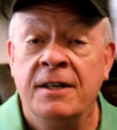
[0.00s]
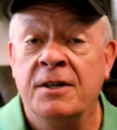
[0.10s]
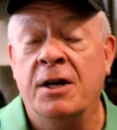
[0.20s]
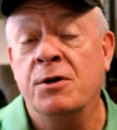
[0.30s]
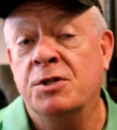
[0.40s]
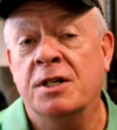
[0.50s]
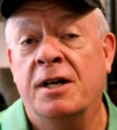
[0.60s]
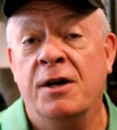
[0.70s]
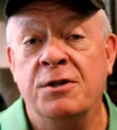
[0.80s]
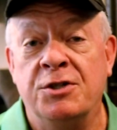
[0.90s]
coast to
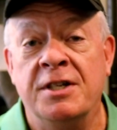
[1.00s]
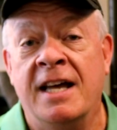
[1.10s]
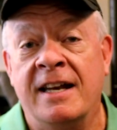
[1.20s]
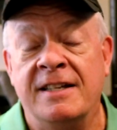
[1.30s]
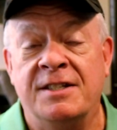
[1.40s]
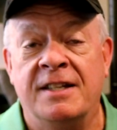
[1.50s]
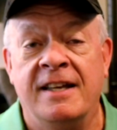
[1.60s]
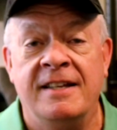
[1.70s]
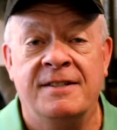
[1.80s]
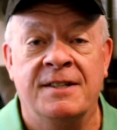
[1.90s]
coast United
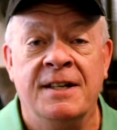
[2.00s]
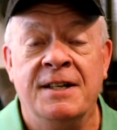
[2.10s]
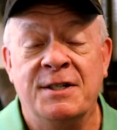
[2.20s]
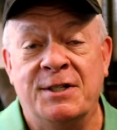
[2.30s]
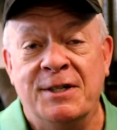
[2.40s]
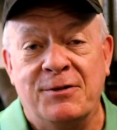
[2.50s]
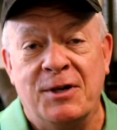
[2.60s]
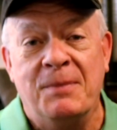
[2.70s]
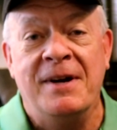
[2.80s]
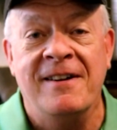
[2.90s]
States, Central
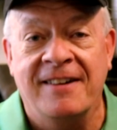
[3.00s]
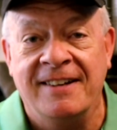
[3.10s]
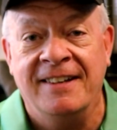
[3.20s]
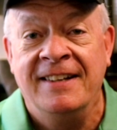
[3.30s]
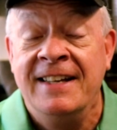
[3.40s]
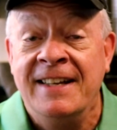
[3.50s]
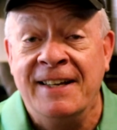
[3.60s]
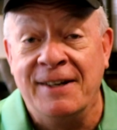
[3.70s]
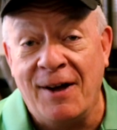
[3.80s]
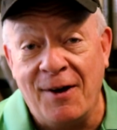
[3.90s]
America,
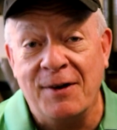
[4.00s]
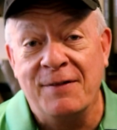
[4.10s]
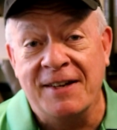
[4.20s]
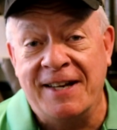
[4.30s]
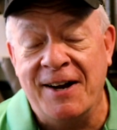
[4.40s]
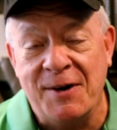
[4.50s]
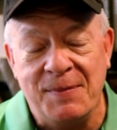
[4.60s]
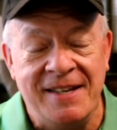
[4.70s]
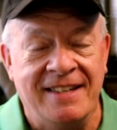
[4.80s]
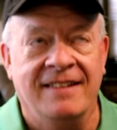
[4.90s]
and all of the
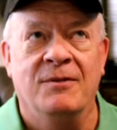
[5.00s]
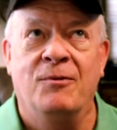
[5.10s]
Caribbean.